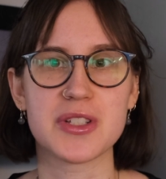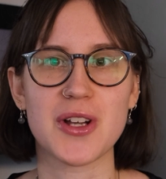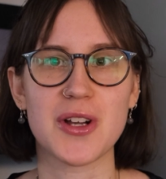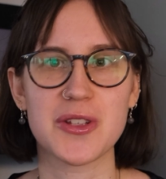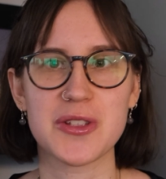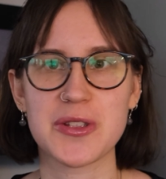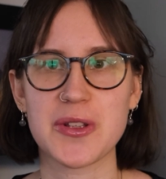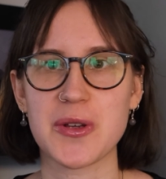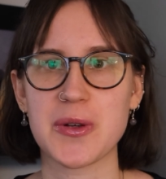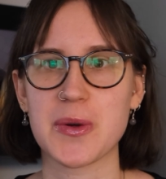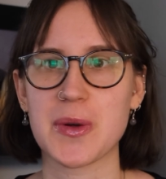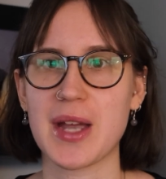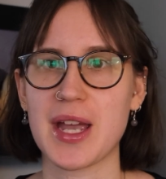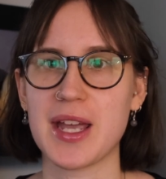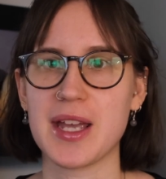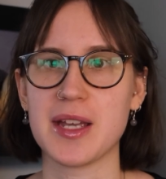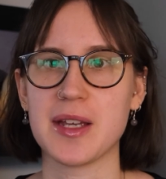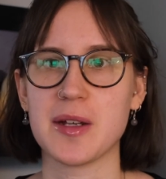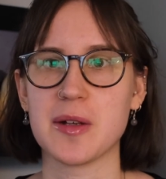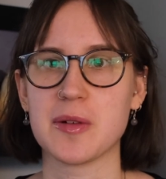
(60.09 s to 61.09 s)
also
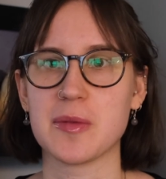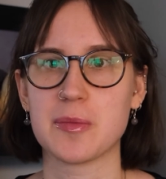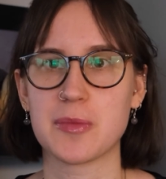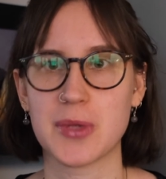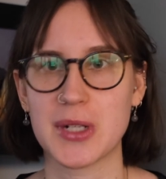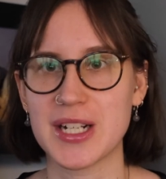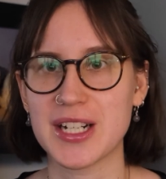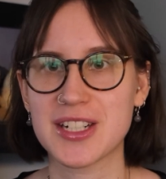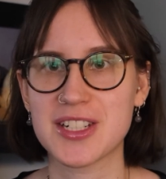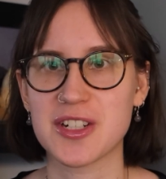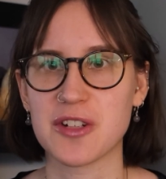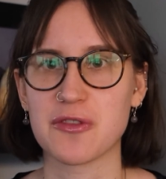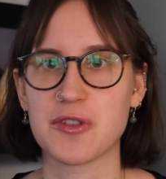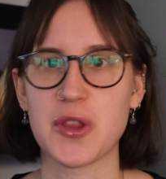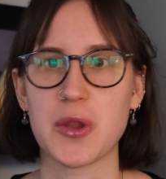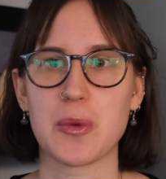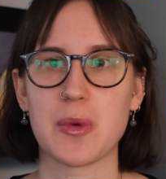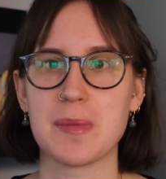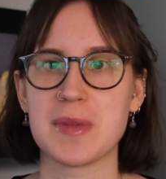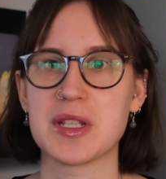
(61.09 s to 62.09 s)
a prediction for
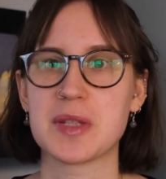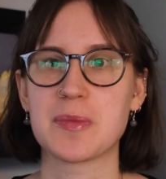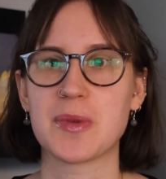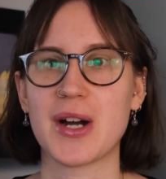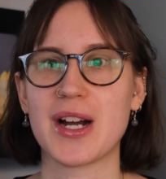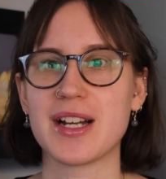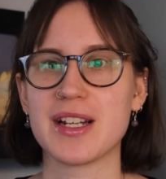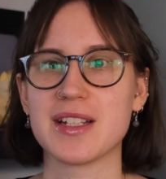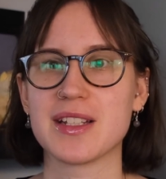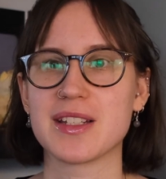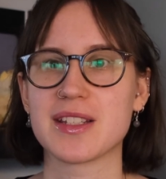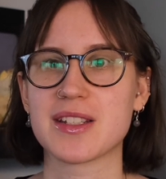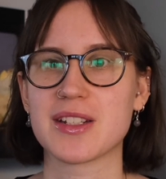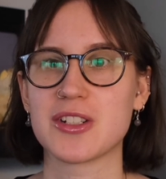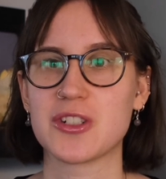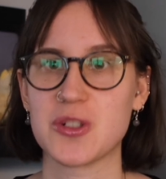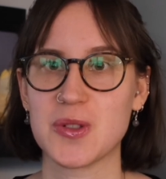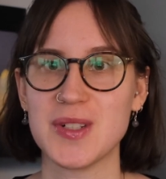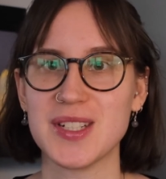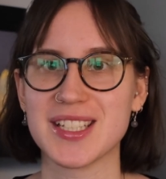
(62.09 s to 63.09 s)
the Women's Prize
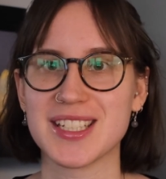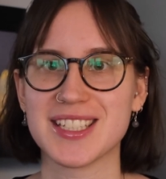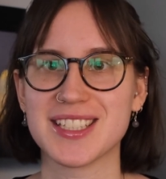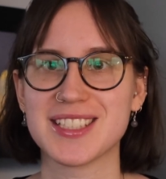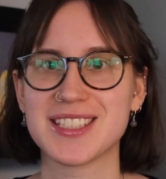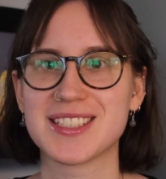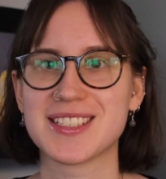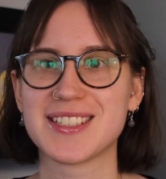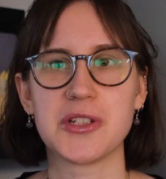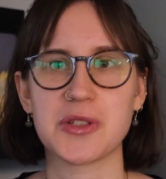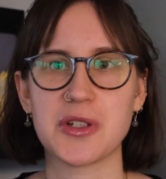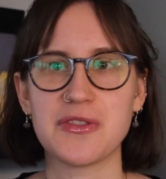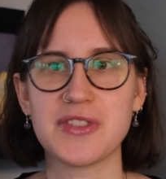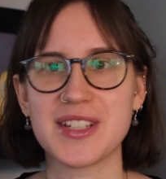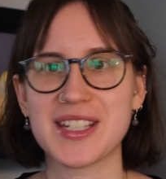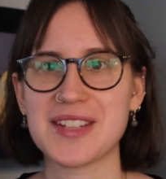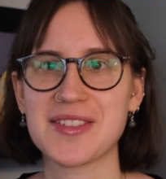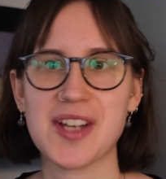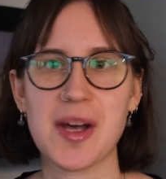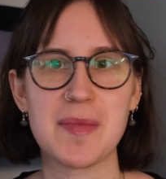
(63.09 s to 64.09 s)
shortlist. So I feel
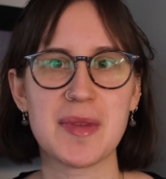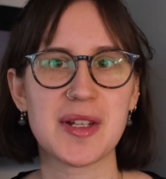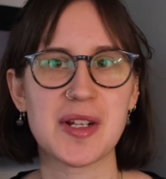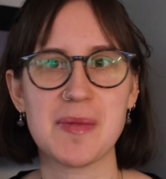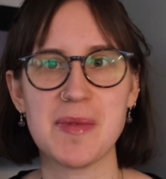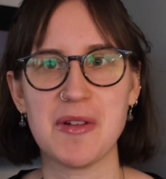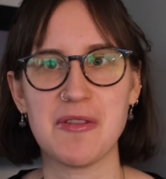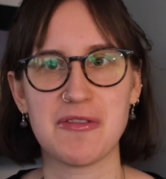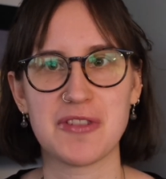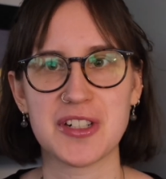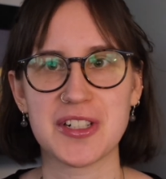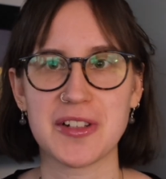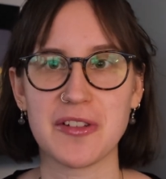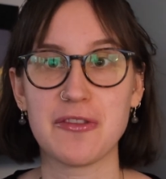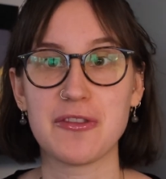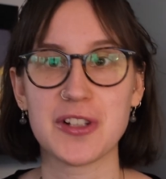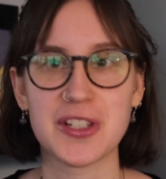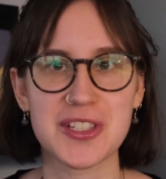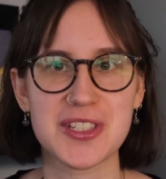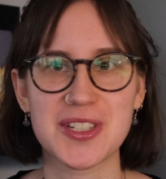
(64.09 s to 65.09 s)
like I've come a little bit
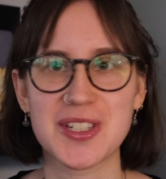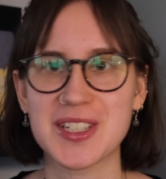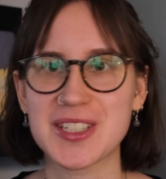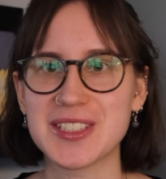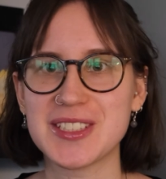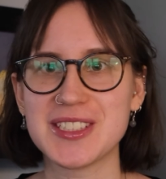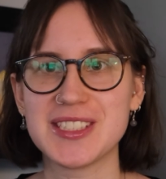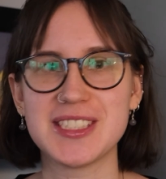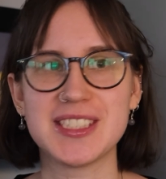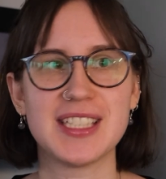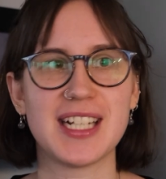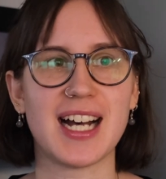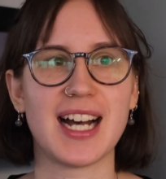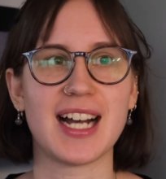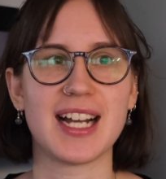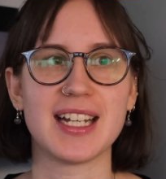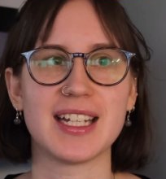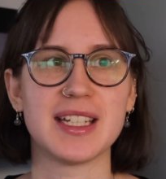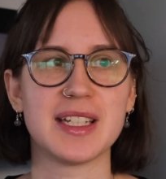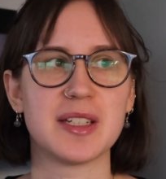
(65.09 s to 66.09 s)
full circle.
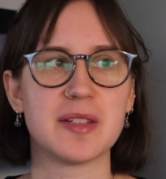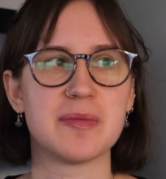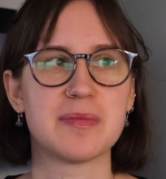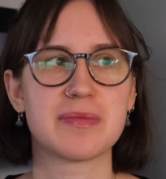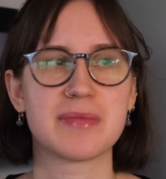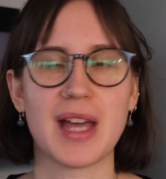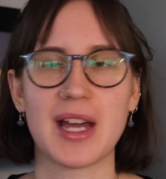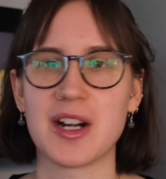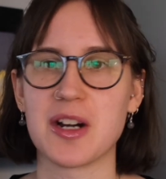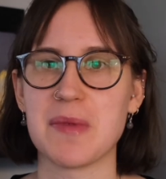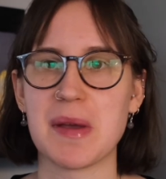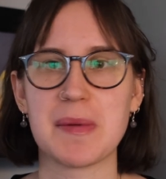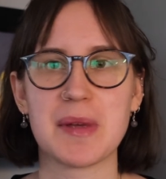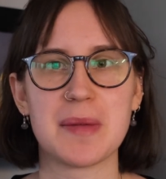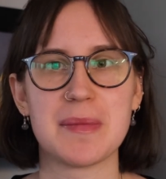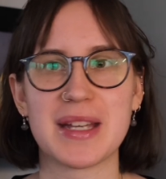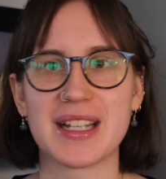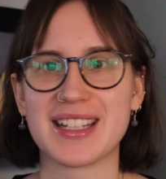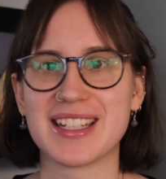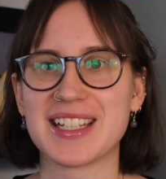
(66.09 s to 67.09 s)
I don't know, maybe I'll
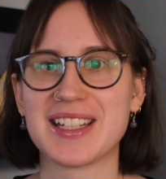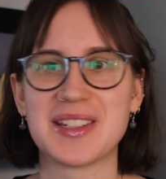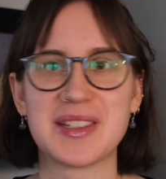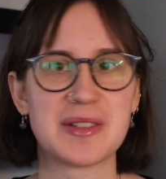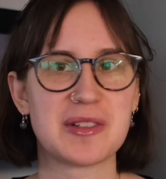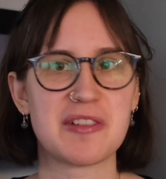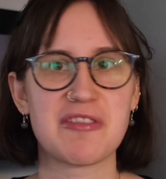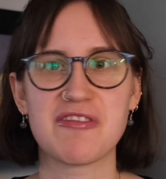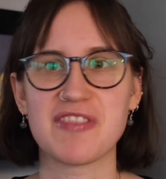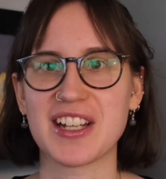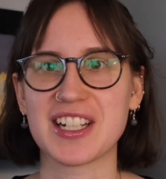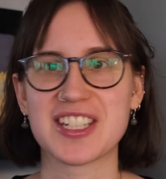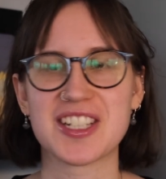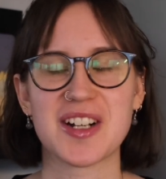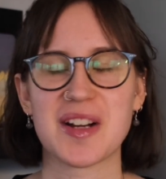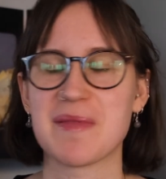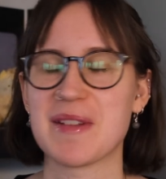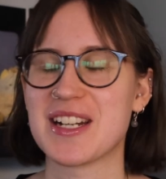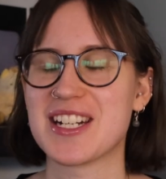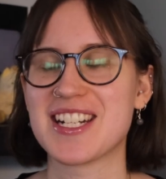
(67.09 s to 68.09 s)
make like a little reflection
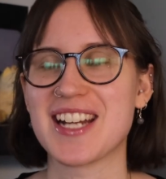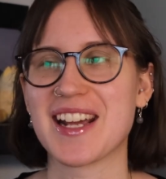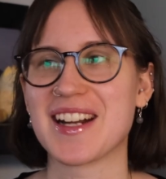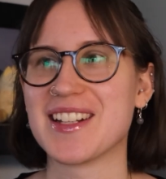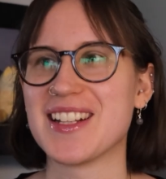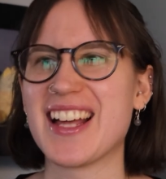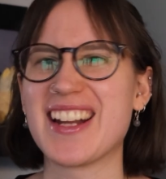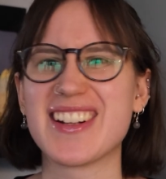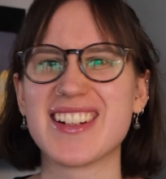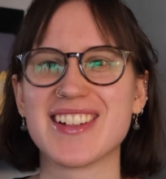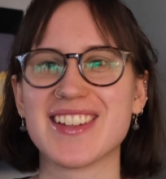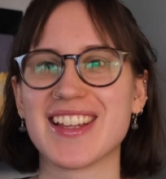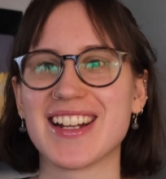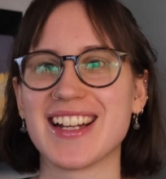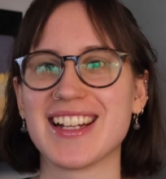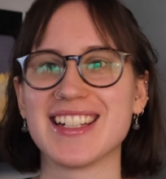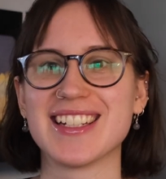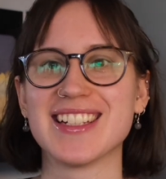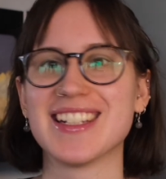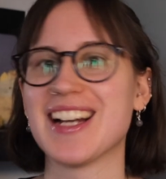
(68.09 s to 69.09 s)
on my channel. I don't know that
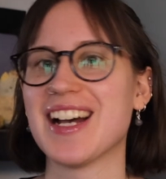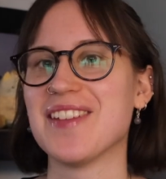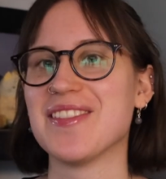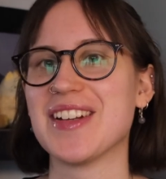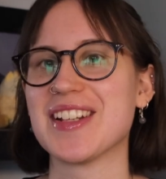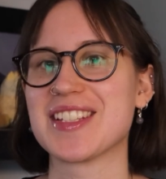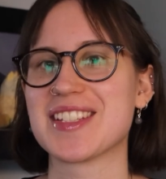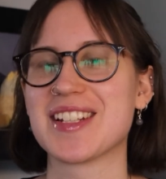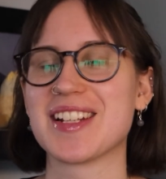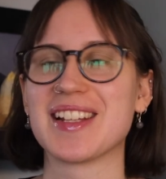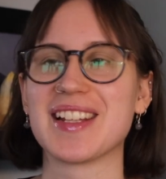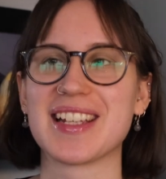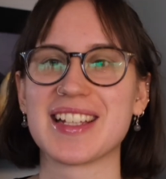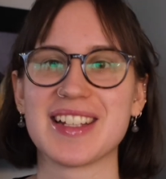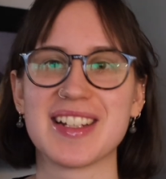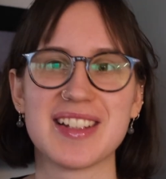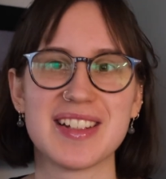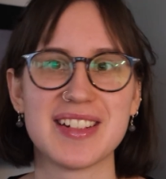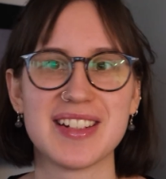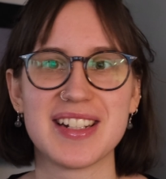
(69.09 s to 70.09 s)
I have
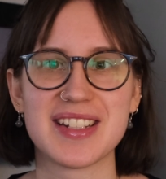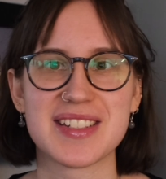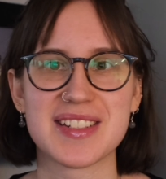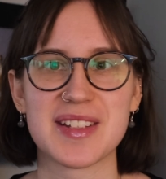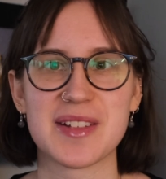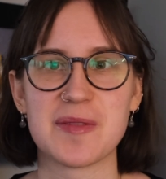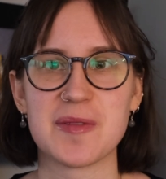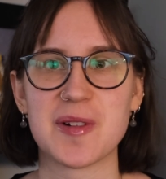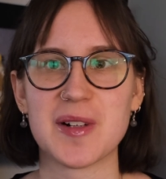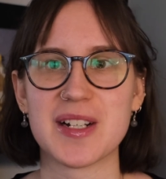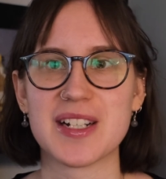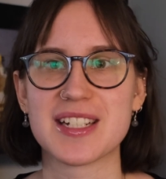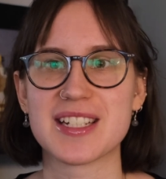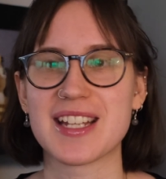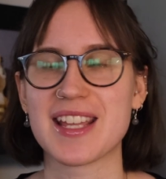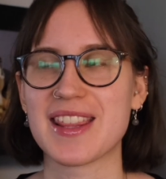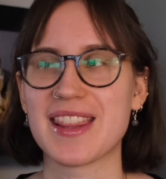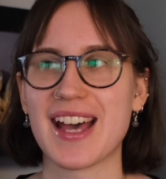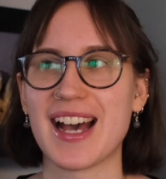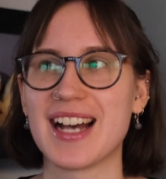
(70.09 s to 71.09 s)
necessarily warned
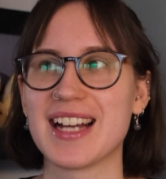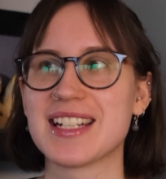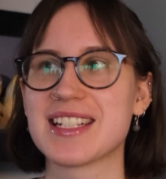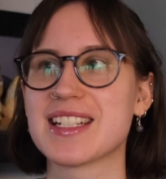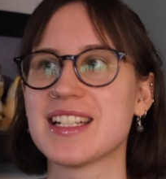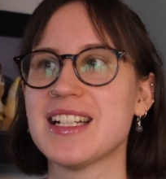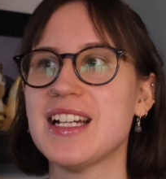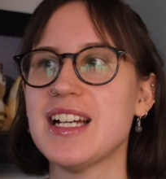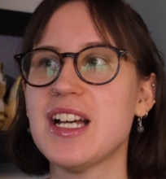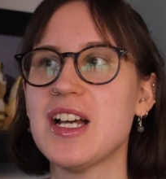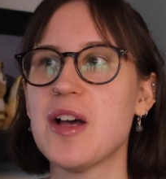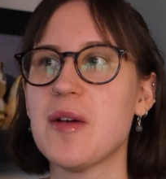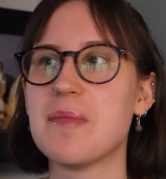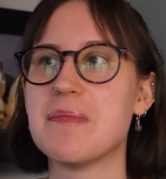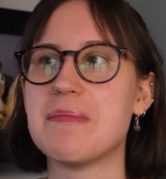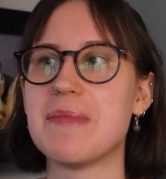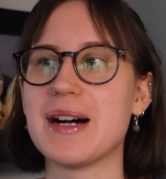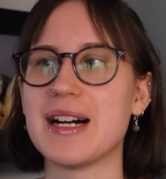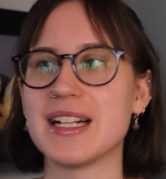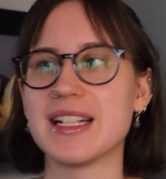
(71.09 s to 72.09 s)
that,
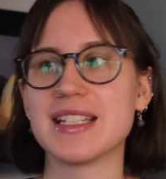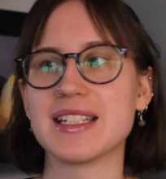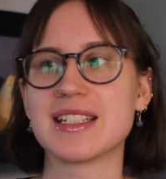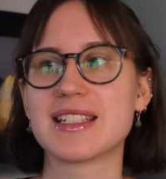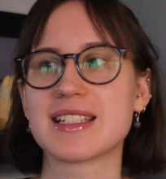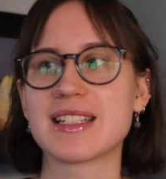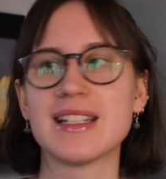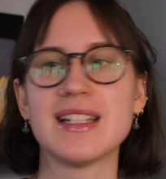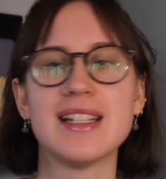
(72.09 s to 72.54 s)
but